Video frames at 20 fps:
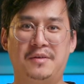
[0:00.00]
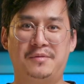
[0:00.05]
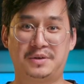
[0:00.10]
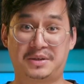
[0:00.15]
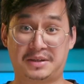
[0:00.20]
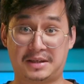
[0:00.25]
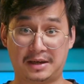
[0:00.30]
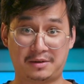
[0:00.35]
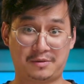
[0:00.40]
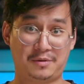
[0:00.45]
if you
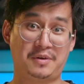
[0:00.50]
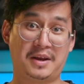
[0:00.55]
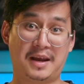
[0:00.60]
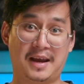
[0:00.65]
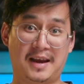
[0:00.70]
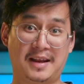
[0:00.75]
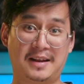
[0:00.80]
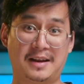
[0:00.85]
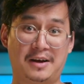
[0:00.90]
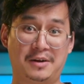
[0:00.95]
stick to the
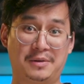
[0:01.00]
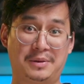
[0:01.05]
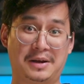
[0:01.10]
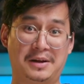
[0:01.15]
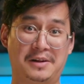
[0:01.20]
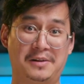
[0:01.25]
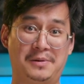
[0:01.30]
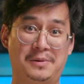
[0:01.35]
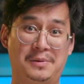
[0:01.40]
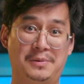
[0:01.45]
end, I'll
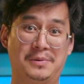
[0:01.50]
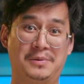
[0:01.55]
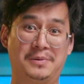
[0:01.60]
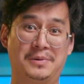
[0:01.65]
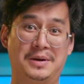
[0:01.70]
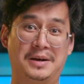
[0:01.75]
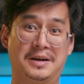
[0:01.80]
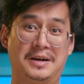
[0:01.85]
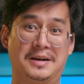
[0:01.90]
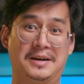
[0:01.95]
tell
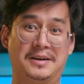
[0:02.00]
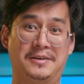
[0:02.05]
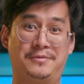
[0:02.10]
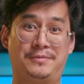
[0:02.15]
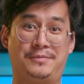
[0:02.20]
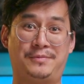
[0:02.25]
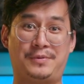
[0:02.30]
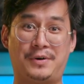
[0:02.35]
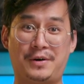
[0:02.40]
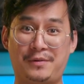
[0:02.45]
you a
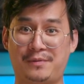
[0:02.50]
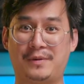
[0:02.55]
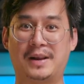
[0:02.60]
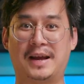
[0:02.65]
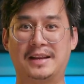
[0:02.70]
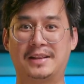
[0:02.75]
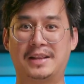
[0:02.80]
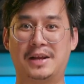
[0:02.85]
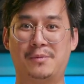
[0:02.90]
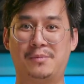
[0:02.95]
4th
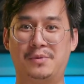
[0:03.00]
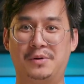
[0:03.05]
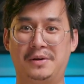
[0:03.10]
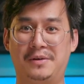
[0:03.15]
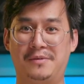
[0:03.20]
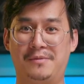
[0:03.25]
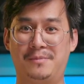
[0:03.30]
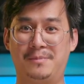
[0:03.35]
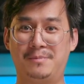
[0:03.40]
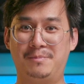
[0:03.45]
light that will
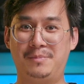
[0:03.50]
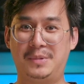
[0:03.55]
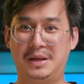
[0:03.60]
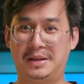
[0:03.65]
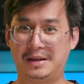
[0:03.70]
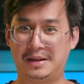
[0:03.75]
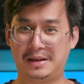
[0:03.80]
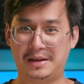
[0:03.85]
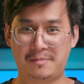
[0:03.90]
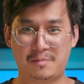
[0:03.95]

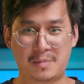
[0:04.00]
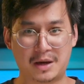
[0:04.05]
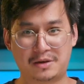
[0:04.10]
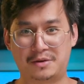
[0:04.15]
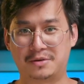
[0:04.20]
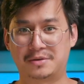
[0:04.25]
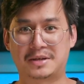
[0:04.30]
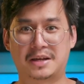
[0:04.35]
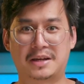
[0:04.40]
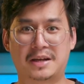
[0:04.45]
immediately make
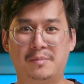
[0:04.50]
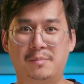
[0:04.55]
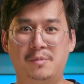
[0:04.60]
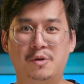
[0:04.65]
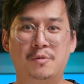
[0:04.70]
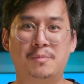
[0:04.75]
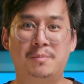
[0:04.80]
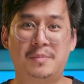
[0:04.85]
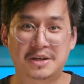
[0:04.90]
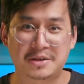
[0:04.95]
your setup
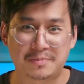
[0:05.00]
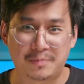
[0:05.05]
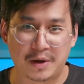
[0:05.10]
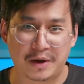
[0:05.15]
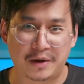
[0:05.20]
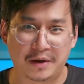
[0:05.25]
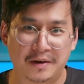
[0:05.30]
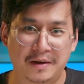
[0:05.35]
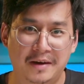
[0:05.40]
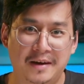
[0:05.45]
look much
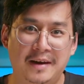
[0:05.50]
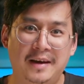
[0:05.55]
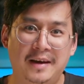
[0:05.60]
better.